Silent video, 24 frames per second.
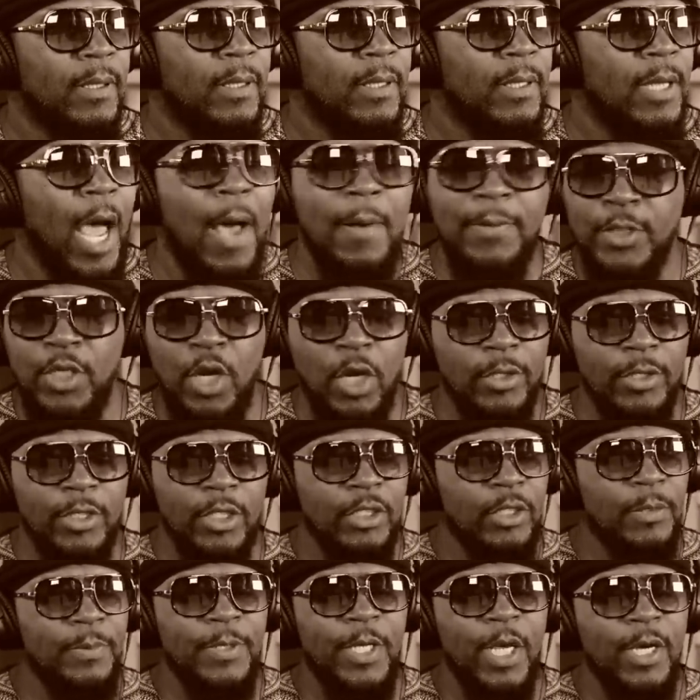I was talking to
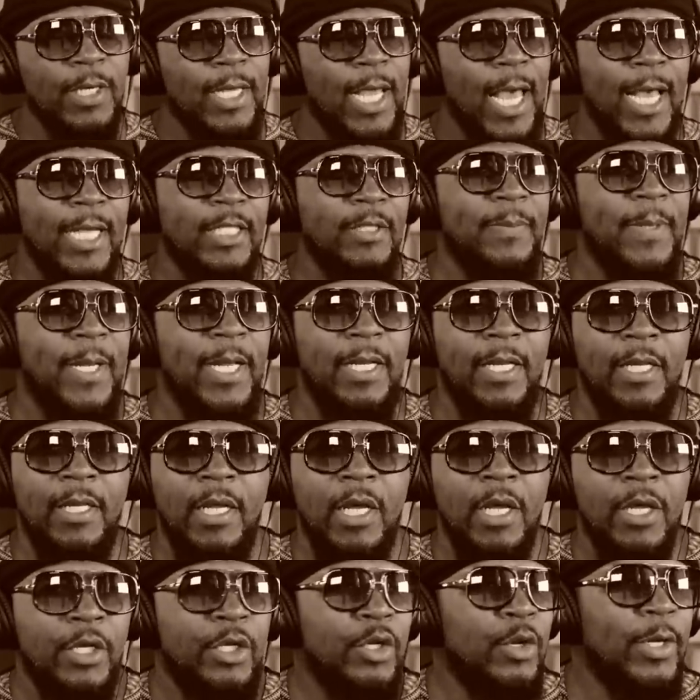some young guys, man, and
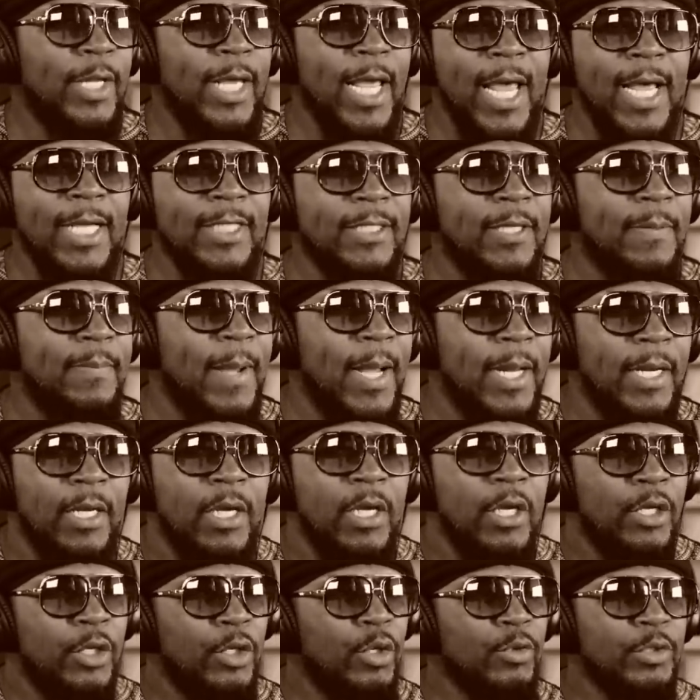you know, they had somebody
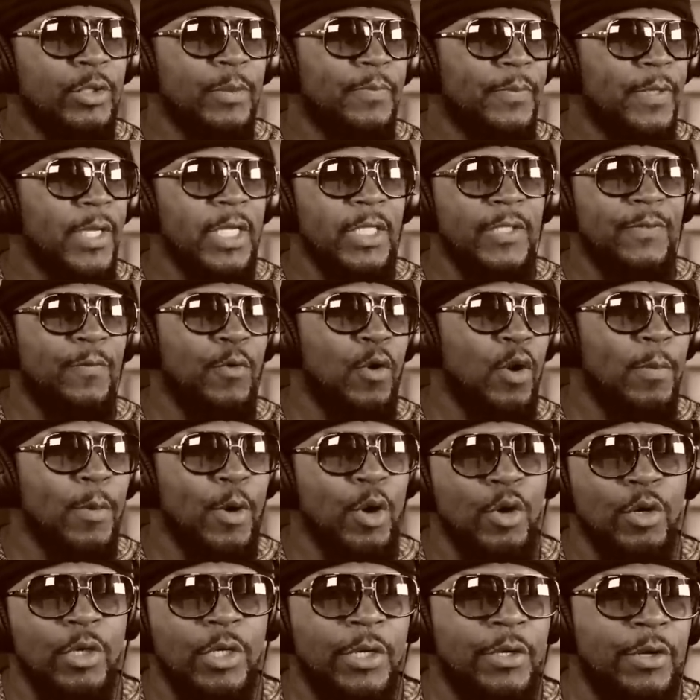do some things for them
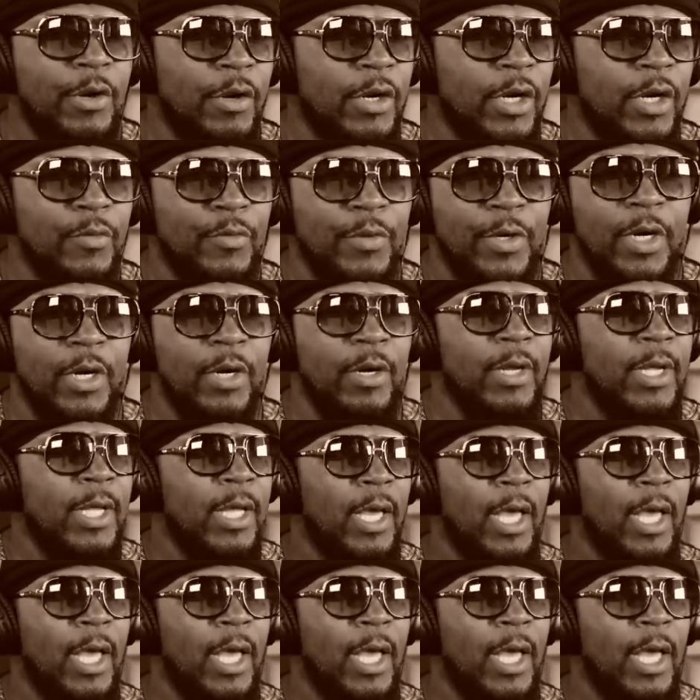early in their career,